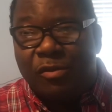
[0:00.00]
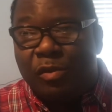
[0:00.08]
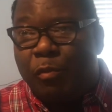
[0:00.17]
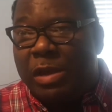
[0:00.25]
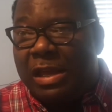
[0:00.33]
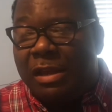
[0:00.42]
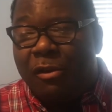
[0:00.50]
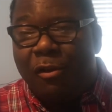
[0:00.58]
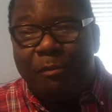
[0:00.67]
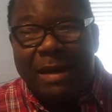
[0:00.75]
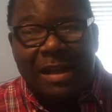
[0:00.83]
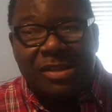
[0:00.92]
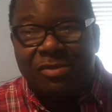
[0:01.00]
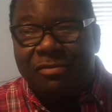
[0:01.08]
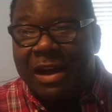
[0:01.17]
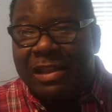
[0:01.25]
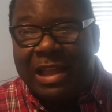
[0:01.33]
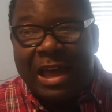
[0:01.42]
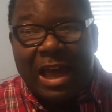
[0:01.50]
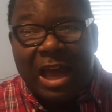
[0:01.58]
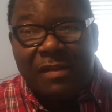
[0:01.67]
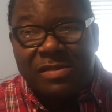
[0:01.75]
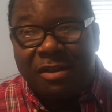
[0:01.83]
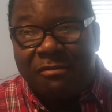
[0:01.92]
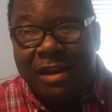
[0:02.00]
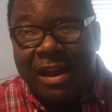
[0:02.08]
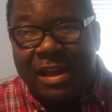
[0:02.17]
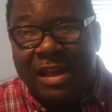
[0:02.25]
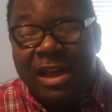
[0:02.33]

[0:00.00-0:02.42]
we can go back to our lives. All right.